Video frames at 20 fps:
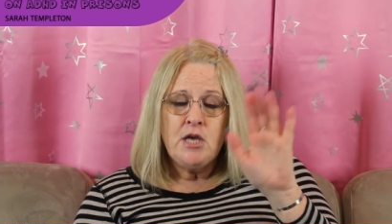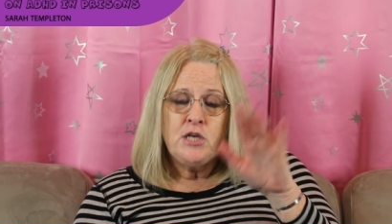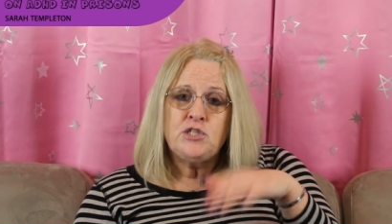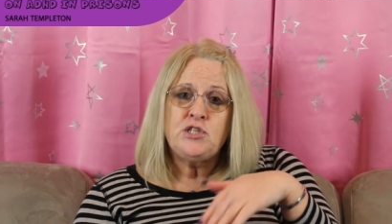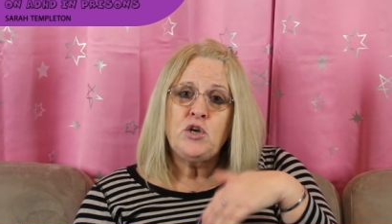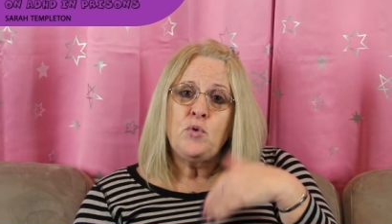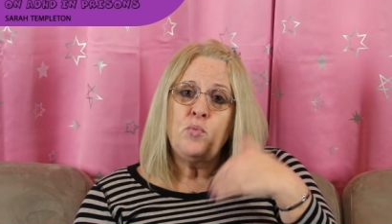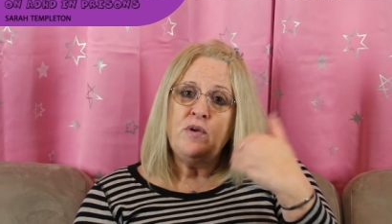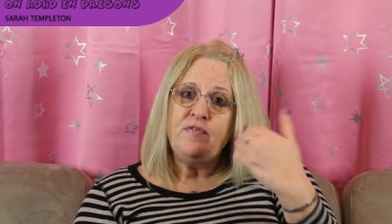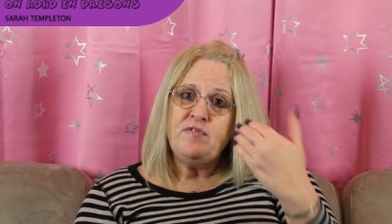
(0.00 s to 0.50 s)

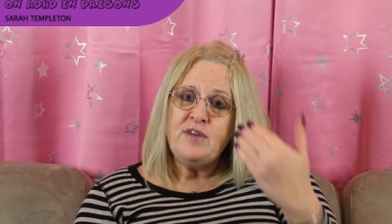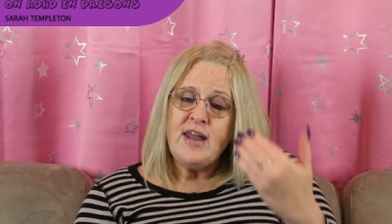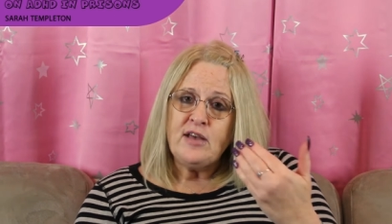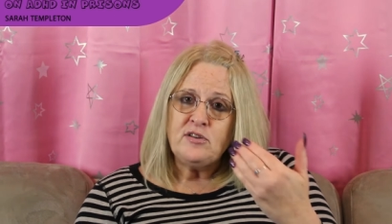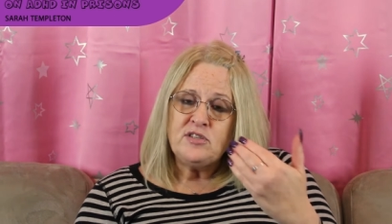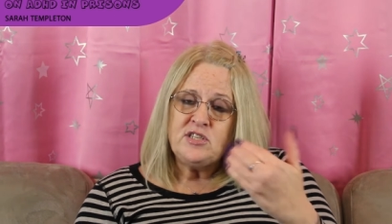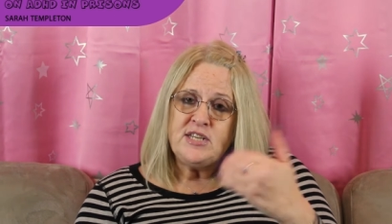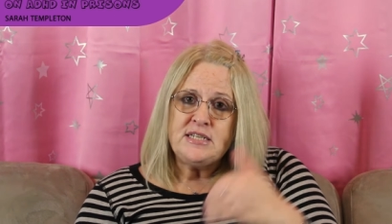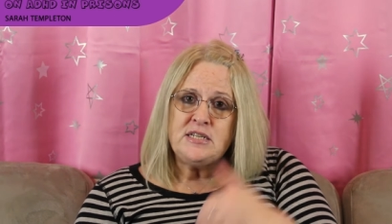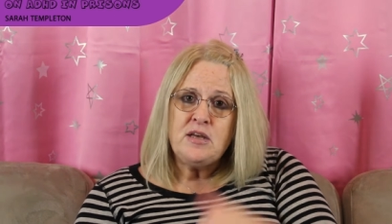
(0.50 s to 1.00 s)
So we've
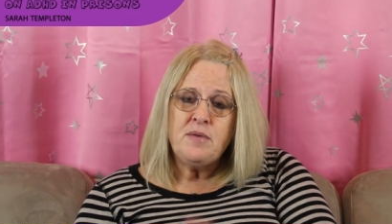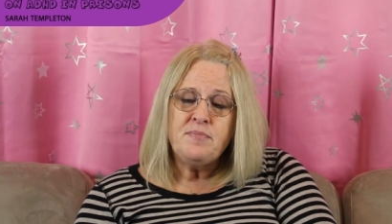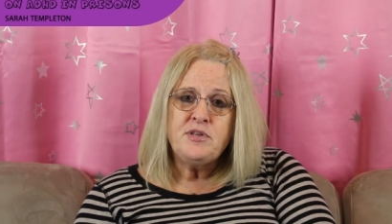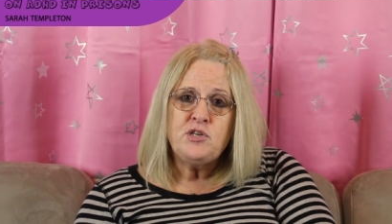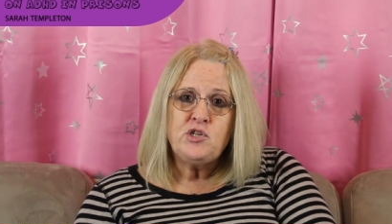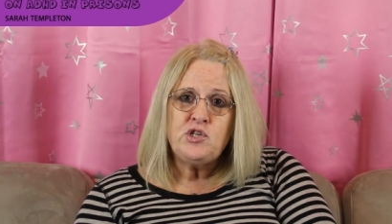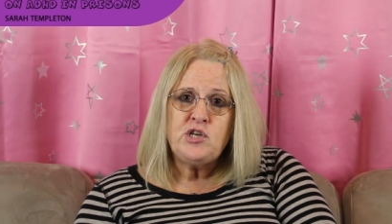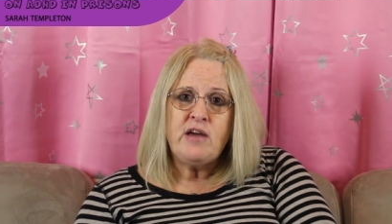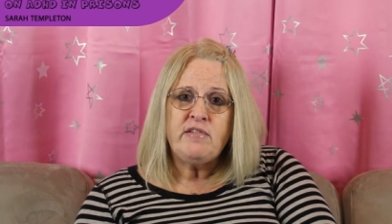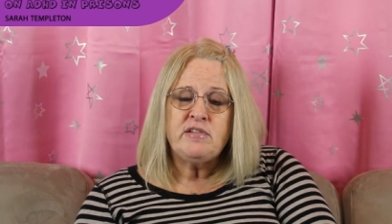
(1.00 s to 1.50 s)
now set up
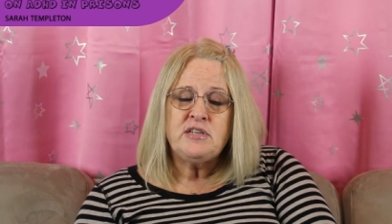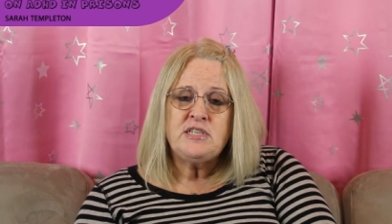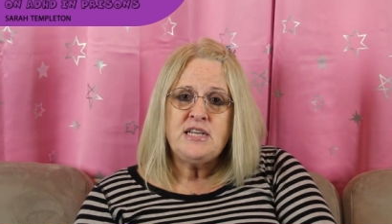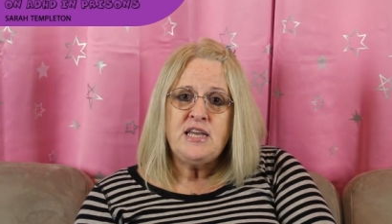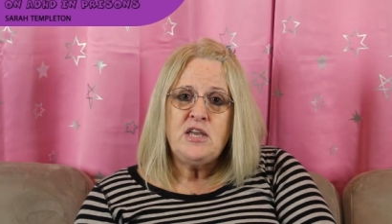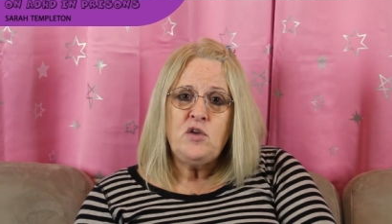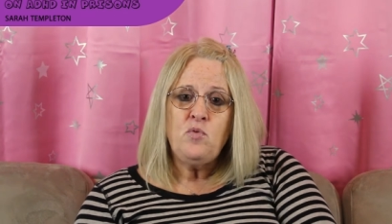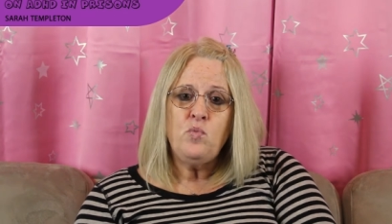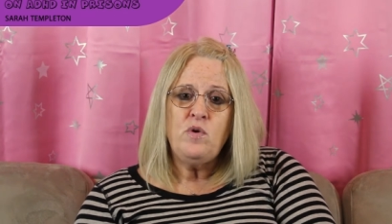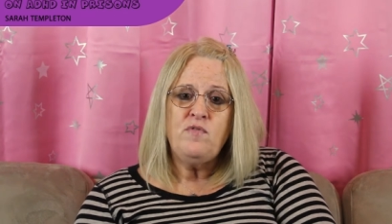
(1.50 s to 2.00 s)
this
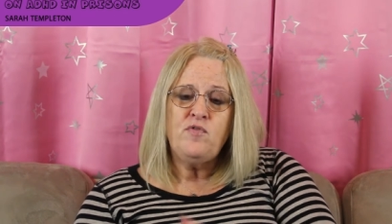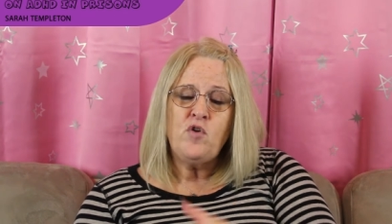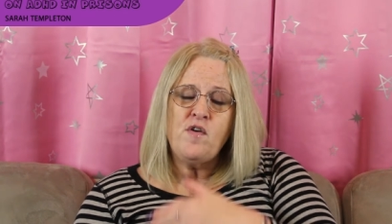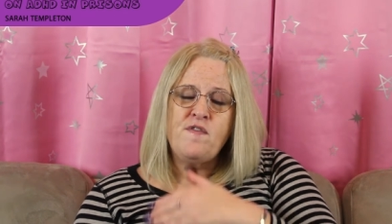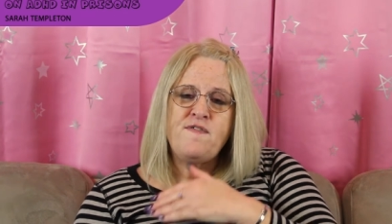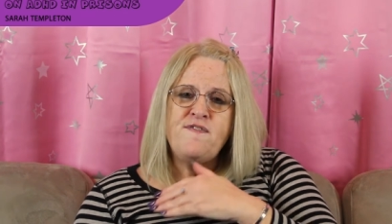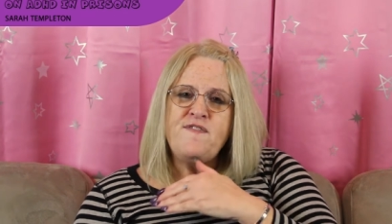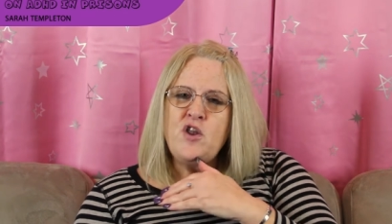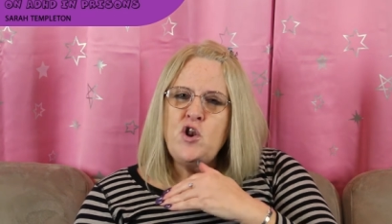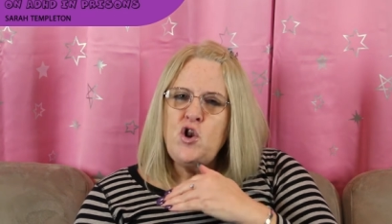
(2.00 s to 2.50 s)
charity. We've
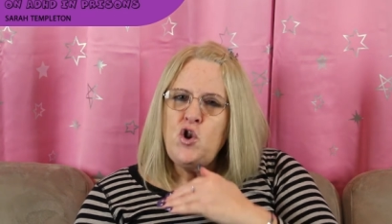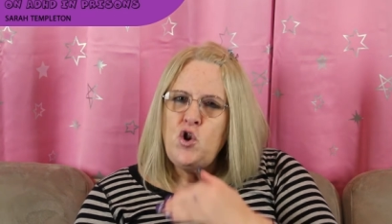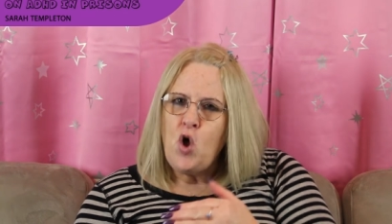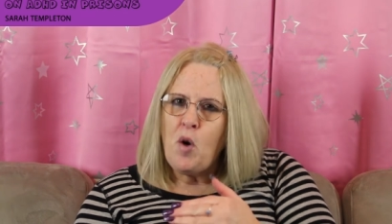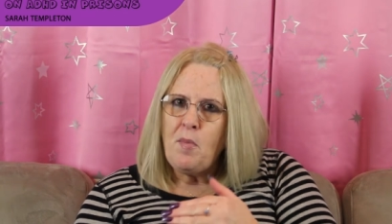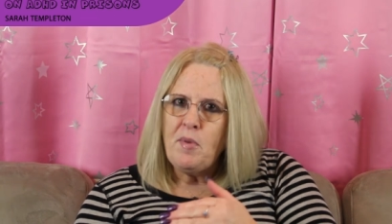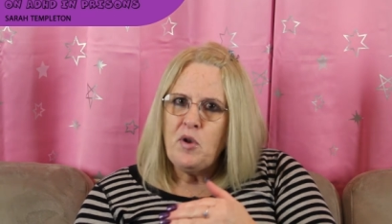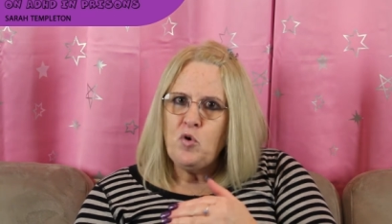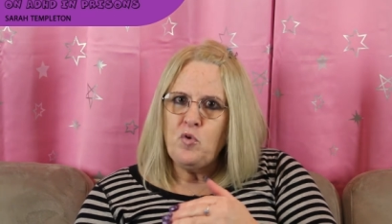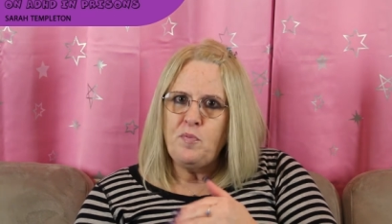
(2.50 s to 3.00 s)
got
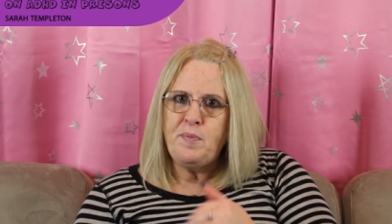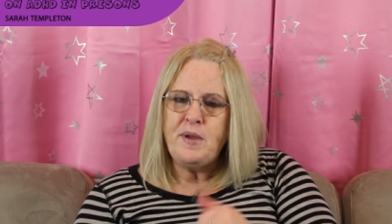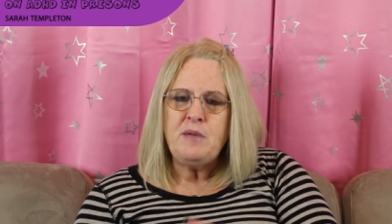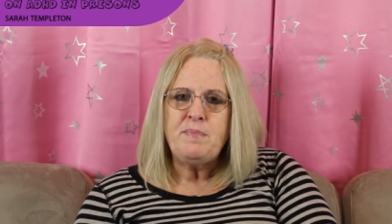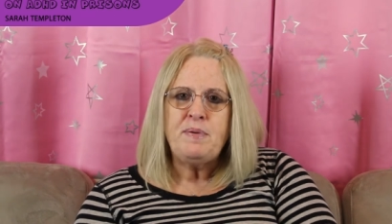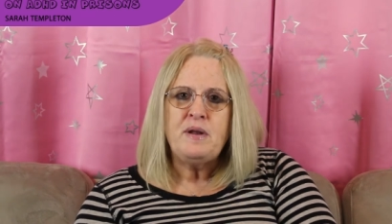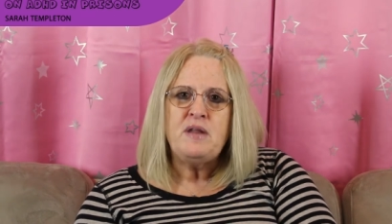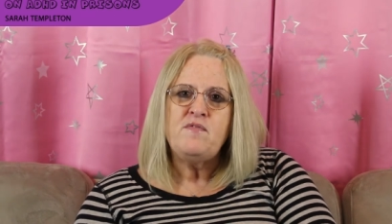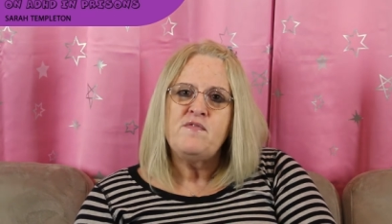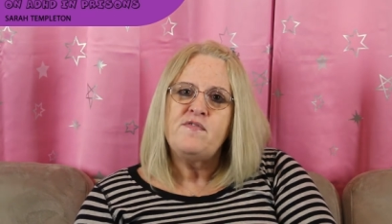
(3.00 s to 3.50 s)
phenomenal
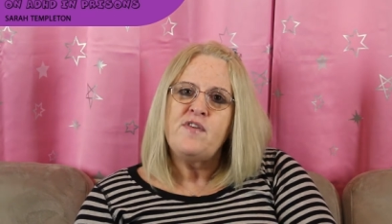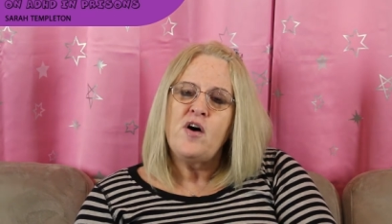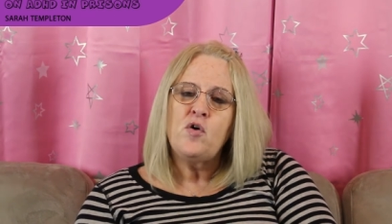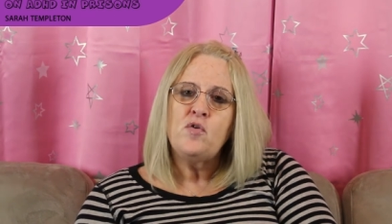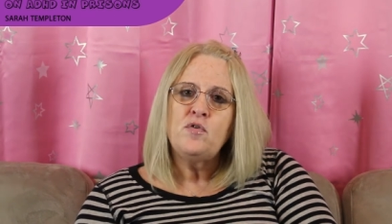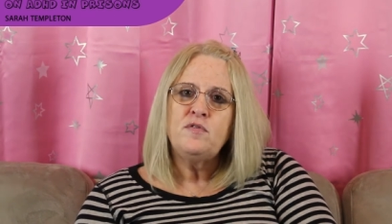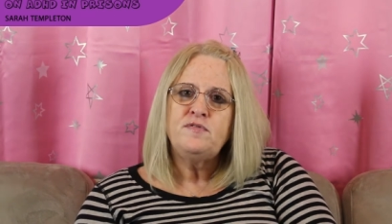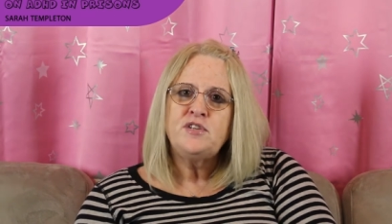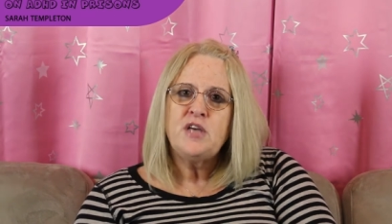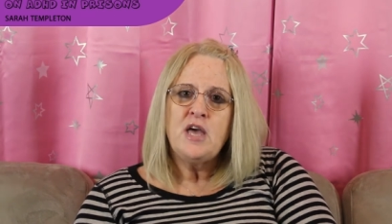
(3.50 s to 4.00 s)
people
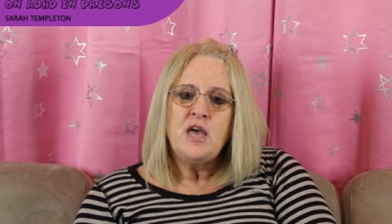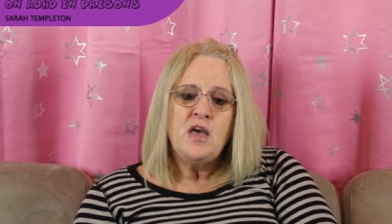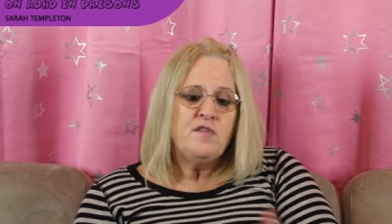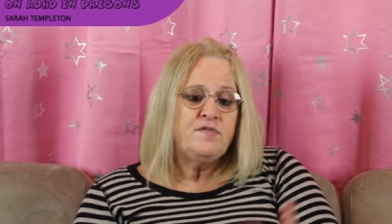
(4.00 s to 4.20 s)
involved.